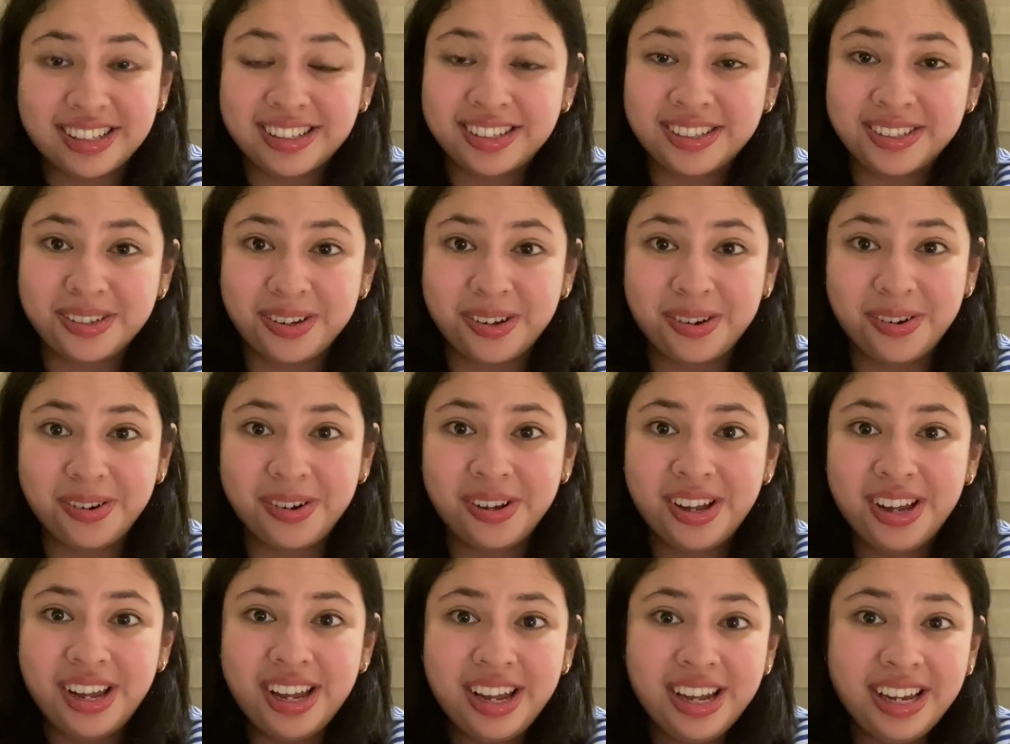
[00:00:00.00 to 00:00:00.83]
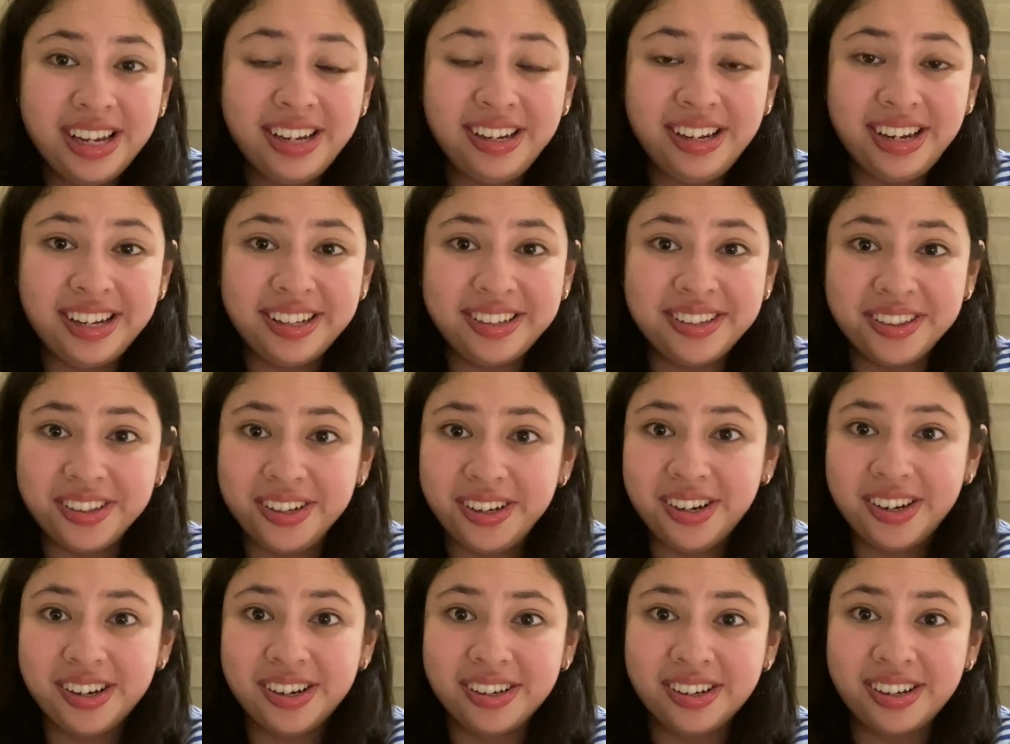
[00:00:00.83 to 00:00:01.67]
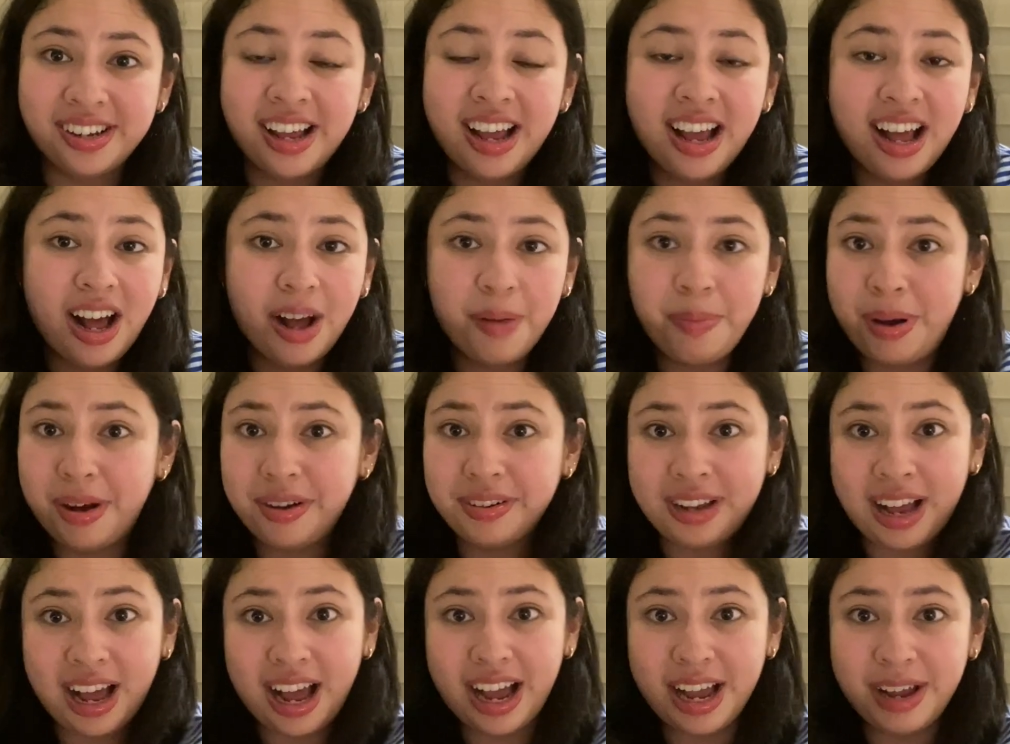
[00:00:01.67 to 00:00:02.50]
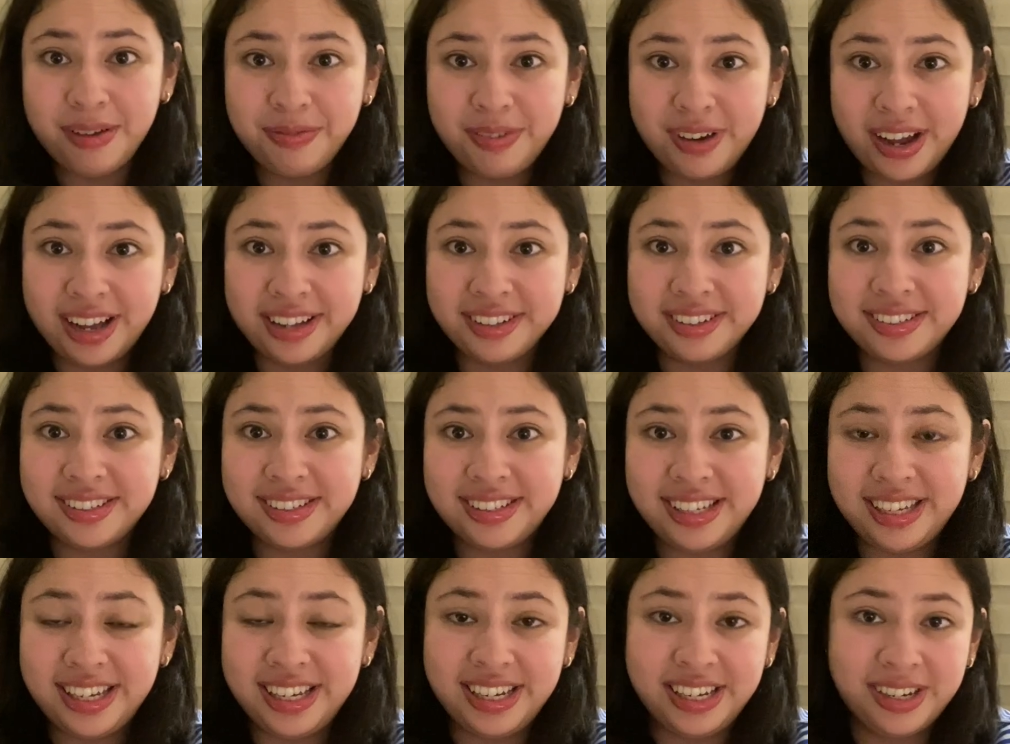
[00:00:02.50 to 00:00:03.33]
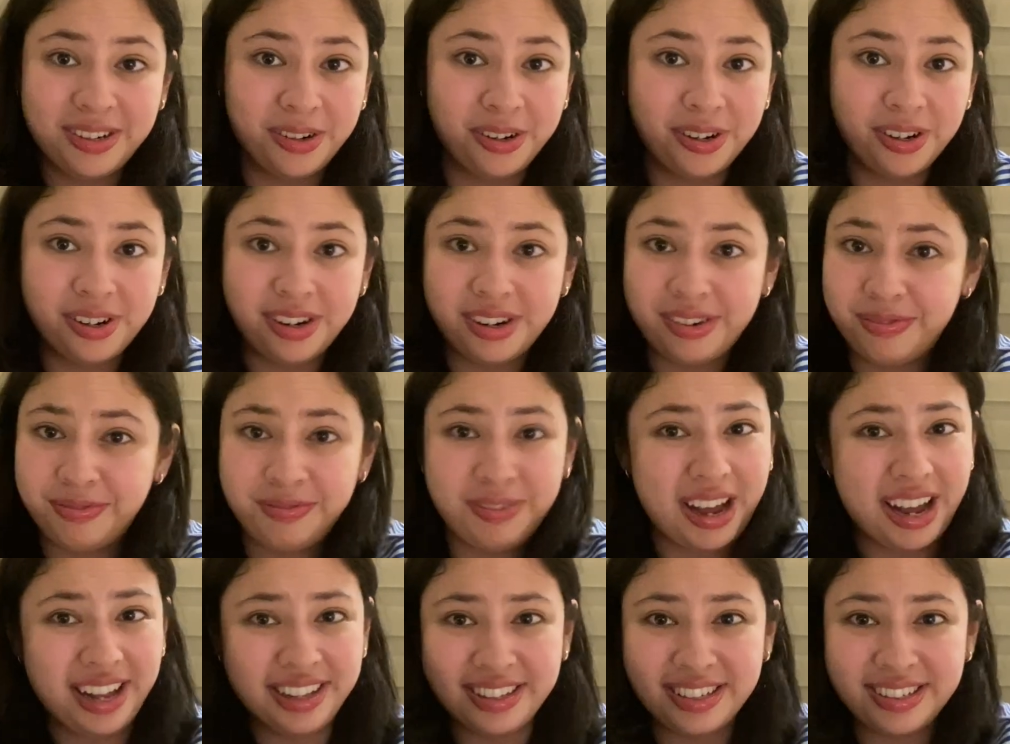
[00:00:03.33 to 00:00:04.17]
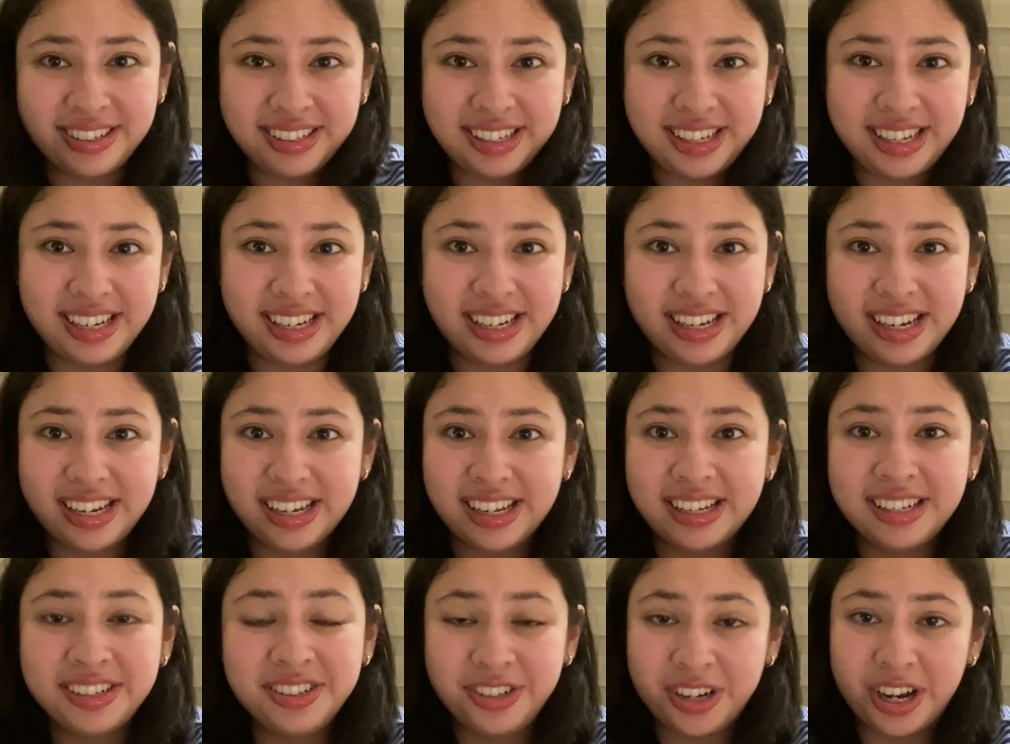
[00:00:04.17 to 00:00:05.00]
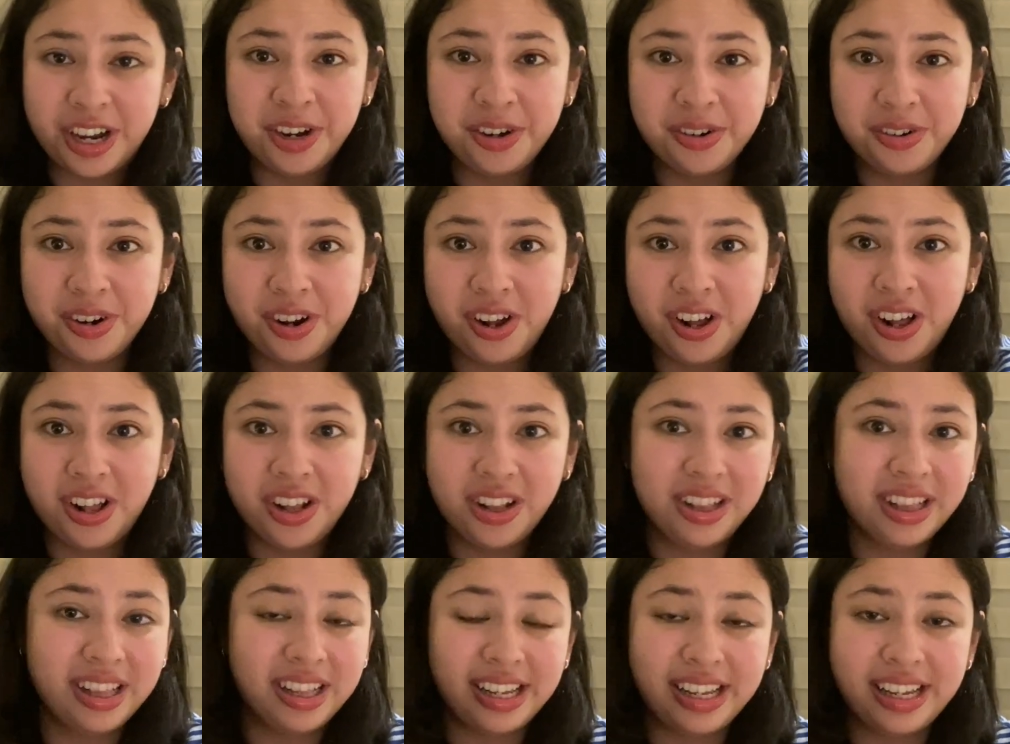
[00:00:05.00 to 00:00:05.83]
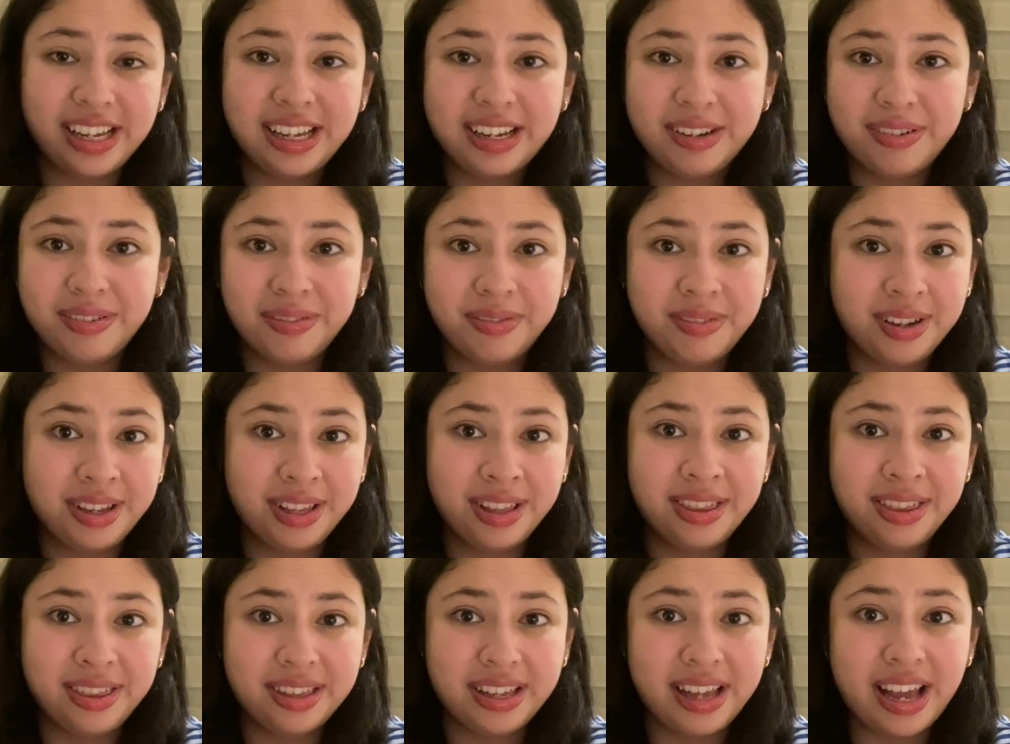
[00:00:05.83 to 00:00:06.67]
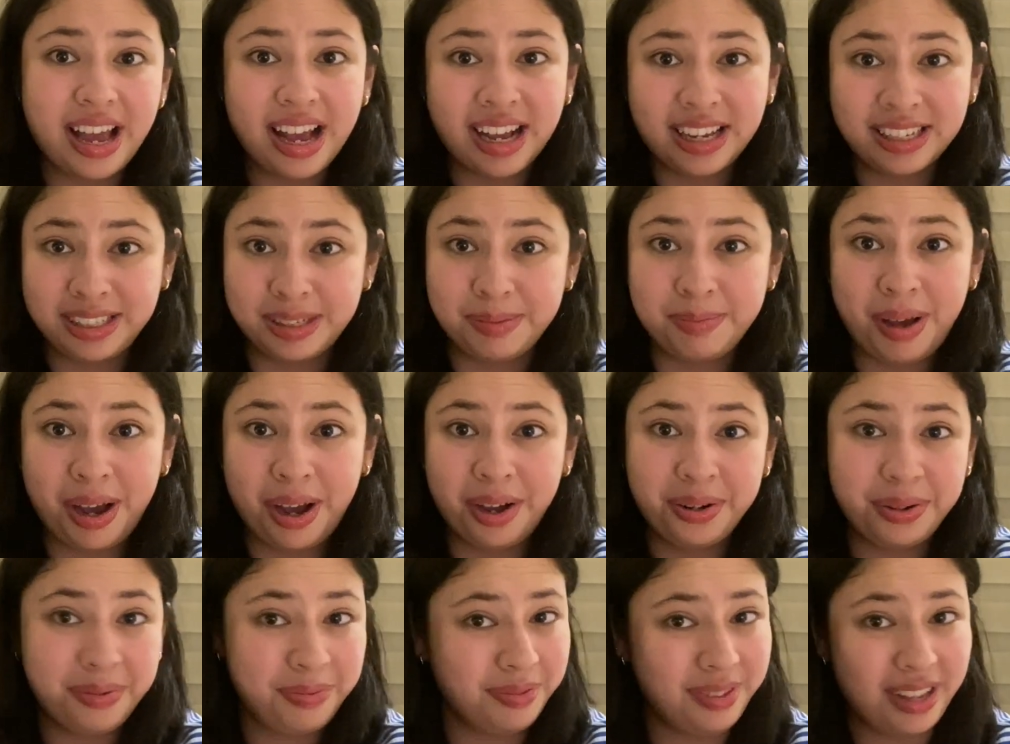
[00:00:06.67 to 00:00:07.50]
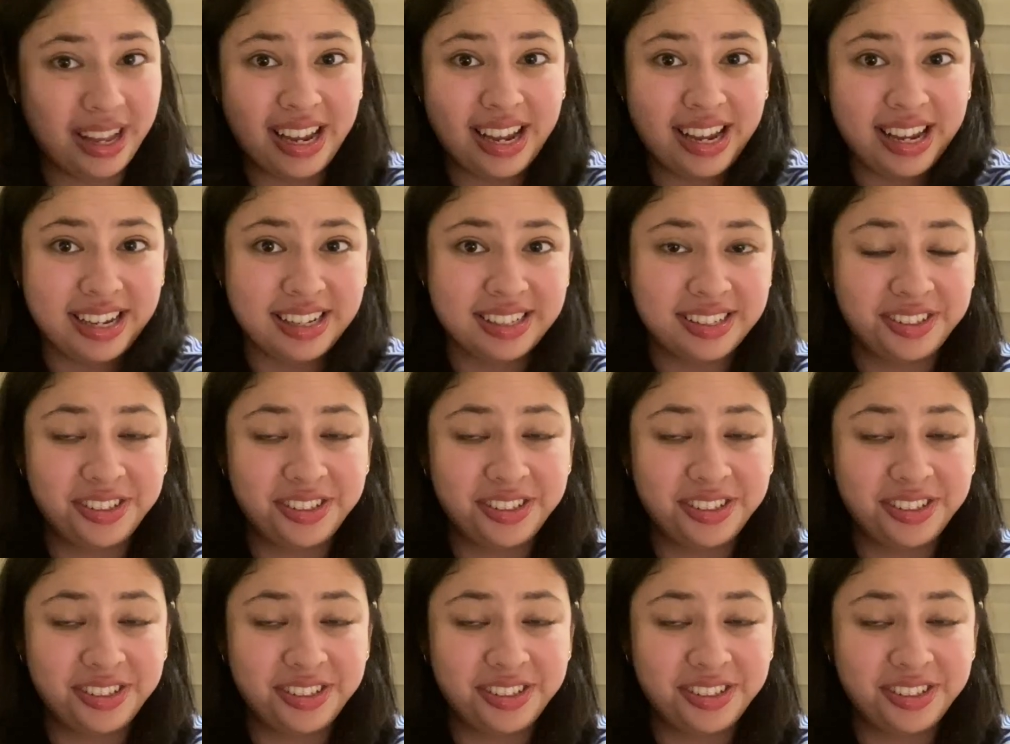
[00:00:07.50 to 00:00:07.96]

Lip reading: So you need to learn about high fantasy or fantasy in general with X amount of days,